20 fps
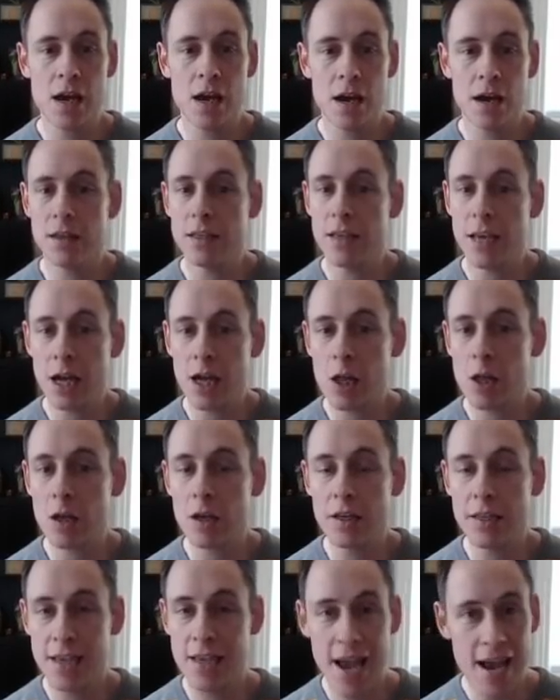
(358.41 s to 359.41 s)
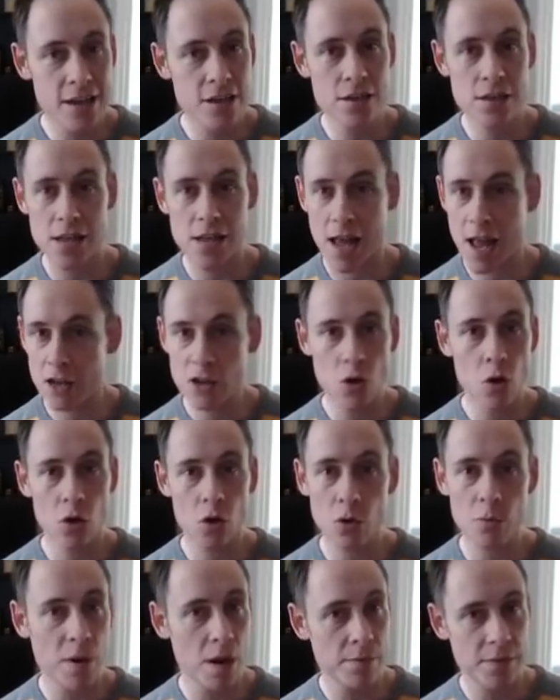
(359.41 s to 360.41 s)
Yext and
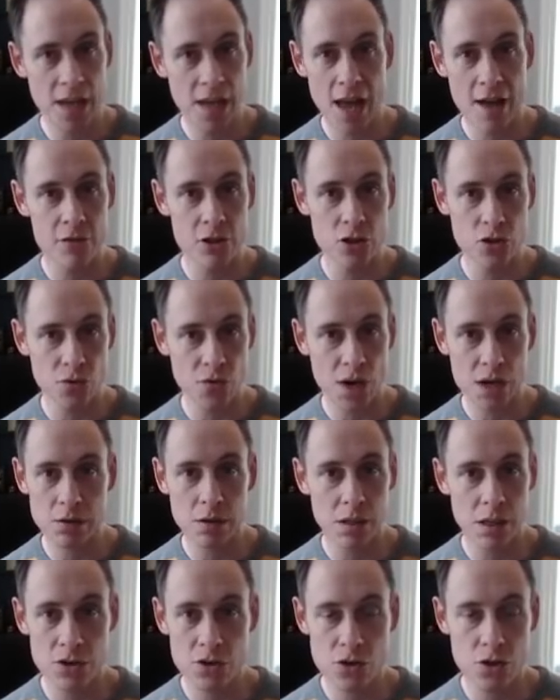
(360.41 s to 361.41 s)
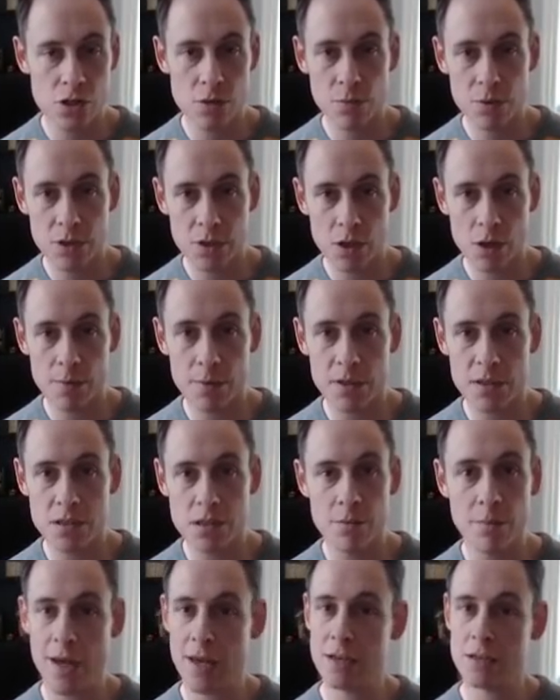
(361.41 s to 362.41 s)
Yodel probably have a direct relationship with Yelp because
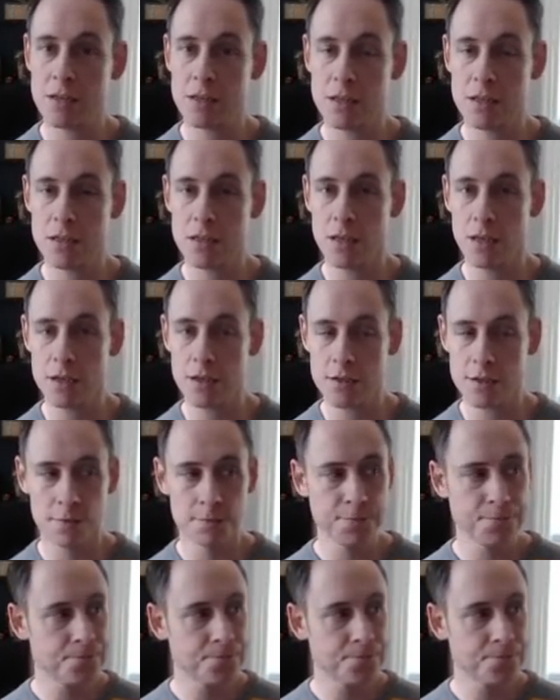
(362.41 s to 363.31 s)
they manage listings.